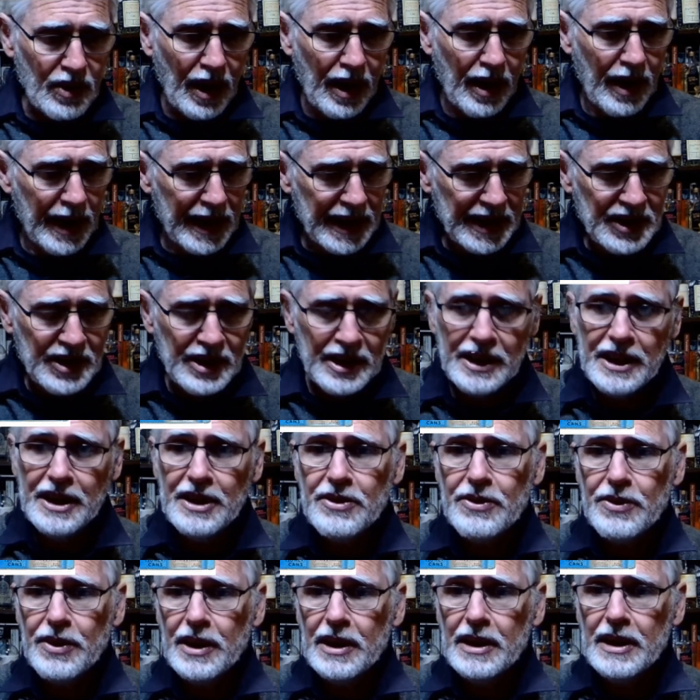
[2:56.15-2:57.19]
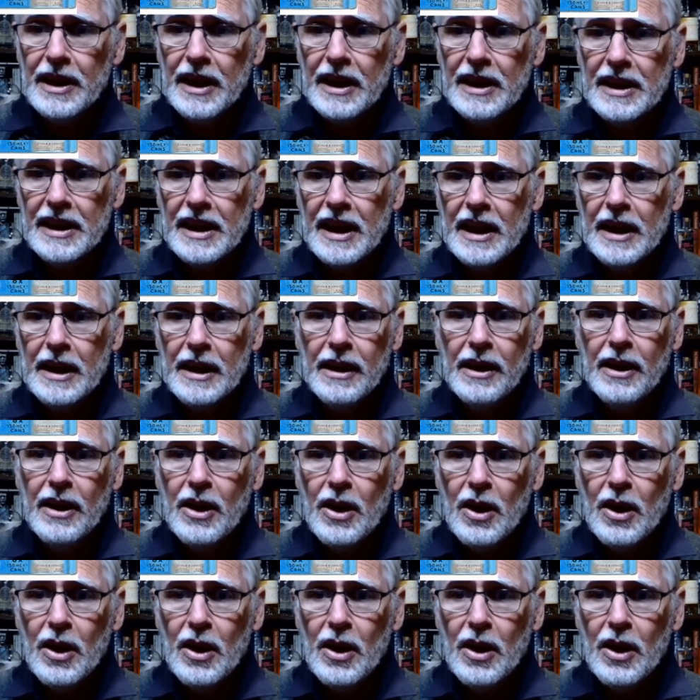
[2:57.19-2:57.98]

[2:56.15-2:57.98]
I actually did drink the other day